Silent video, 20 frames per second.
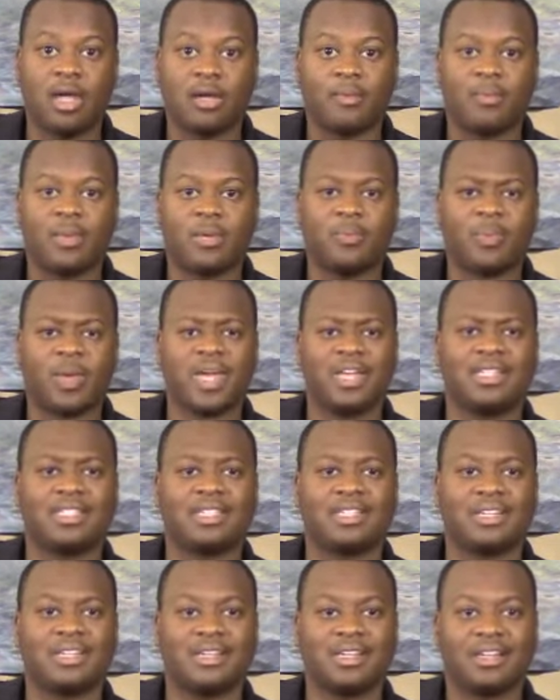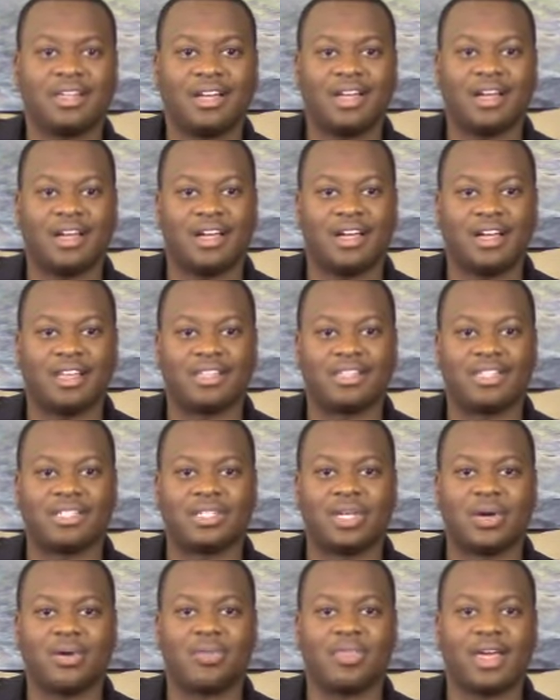be patient to know